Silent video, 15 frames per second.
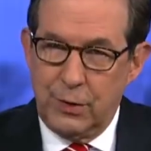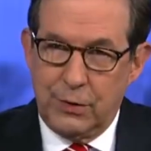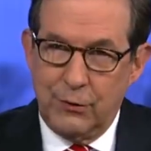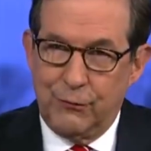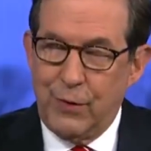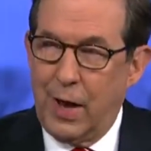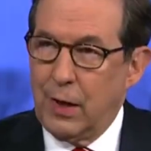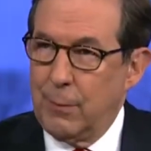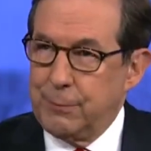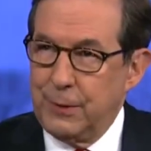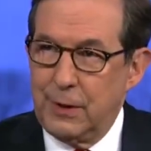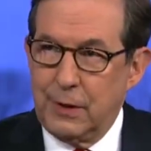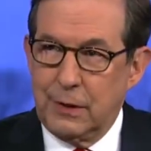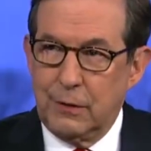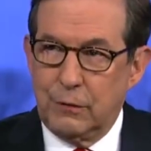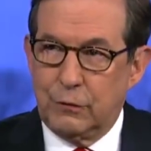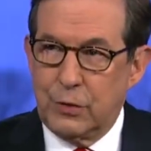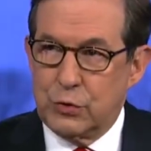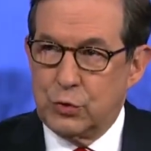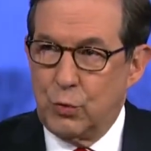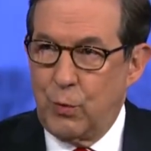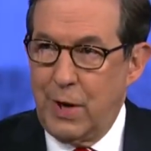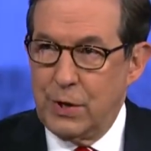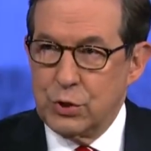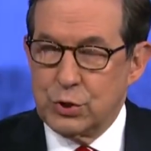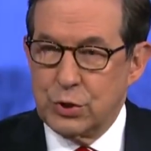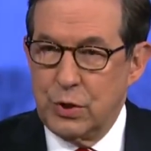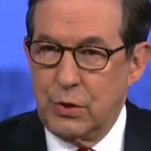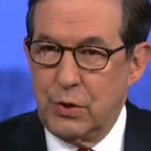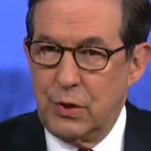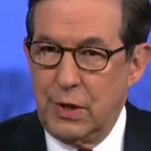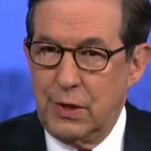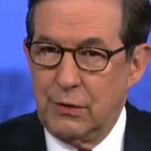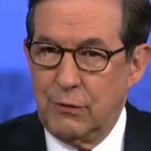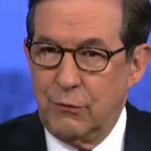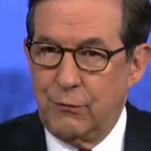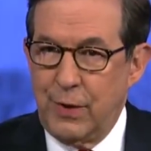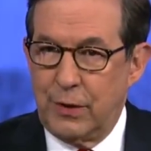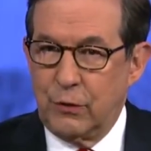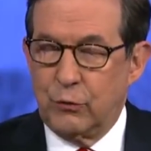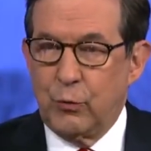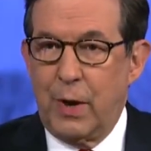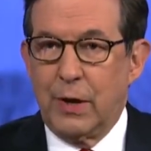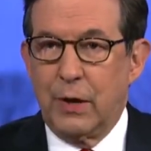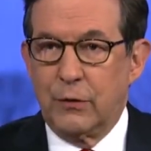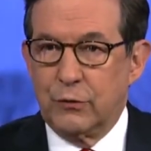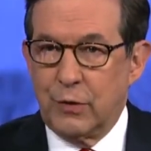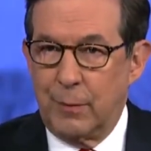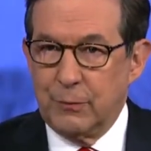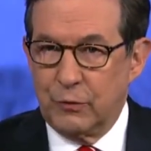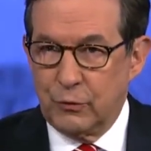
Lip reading: the developing situation in Venezuela. Some